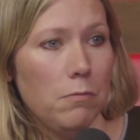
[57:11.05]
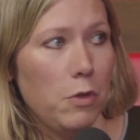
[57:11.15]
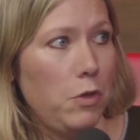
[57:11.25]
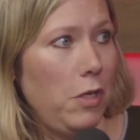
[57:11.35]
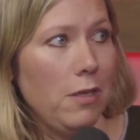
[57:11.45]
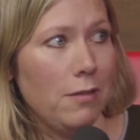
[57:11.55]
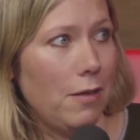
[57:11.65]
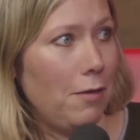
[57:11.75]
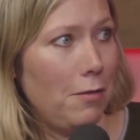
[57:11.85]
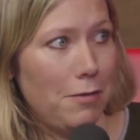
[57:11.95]
machining
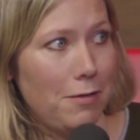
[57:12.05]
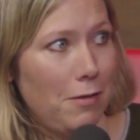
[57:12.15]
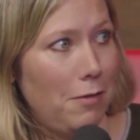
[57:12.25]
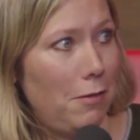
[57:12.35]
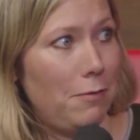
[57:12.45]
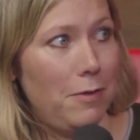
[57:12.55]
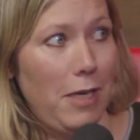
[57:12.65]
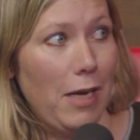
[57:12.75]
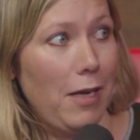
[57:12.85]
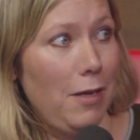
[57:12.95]
centers that are
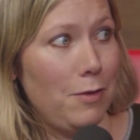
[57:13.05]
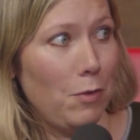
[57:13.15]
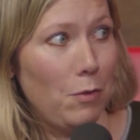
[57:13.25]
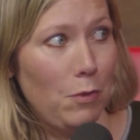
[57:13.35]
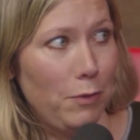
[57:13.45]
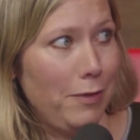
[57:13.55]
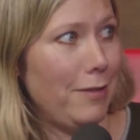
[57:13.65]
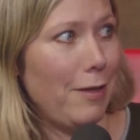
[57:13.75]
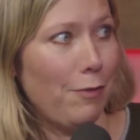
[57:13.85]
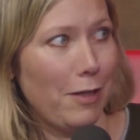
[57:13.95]
decades old
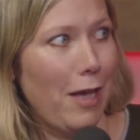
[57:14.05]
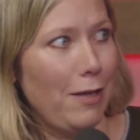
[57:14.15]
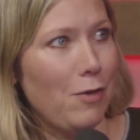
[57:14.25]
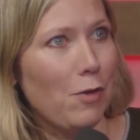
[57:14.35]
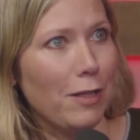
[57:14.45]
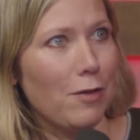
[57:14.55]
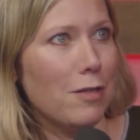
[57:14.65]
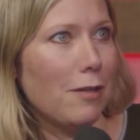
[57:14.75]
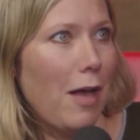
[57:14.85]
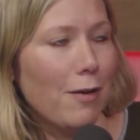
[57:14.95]
and stuff like that, like
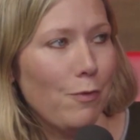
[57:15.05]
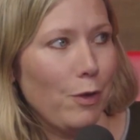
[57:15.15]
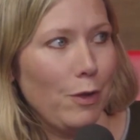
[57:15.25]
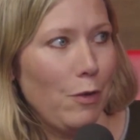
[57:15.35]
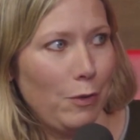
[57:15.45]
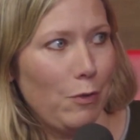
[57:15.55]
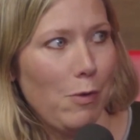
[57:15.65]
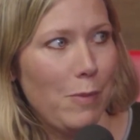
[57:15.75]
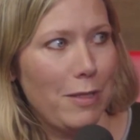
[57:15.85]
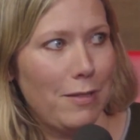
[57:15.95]
there's a lot of really old
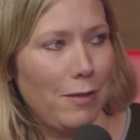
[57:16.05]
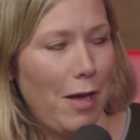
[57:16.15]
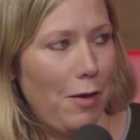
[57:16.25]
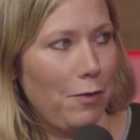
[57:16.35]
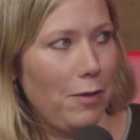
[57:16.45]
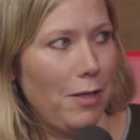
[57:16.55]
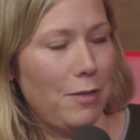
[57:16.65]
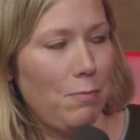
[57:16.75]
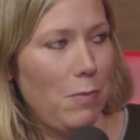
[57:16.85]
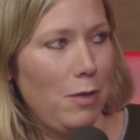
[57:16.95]
equipment still out
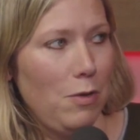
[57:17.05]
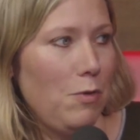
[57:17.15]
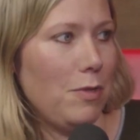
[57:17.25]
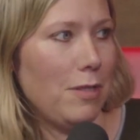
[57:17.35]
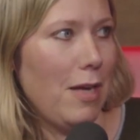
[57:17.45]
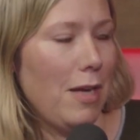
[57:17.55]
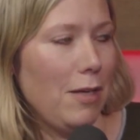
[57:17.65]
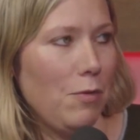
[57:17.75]
that's in use today.